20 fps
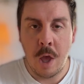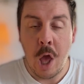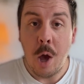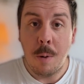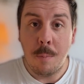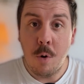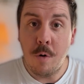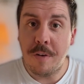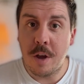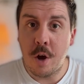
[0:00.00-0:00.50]

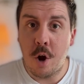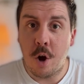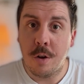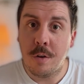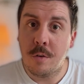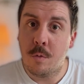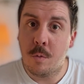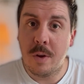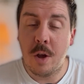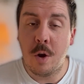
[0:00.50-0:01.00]
Moving
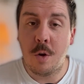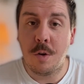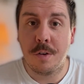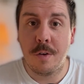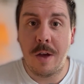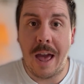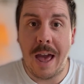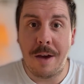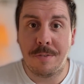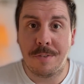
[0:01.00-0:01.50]
on, we
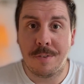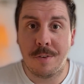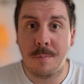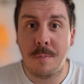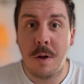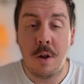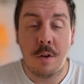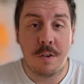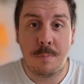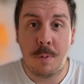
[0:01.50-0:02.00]
also have
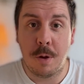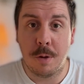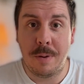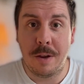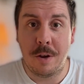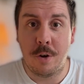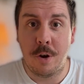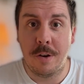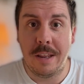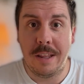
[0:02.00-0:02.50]
some spot
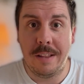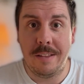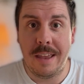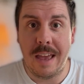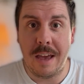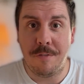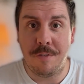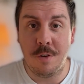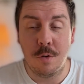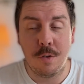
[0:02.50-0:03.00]
Bitcoin
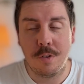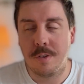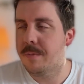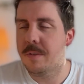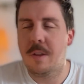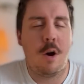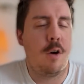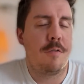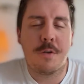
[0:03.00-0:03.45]
ETF news.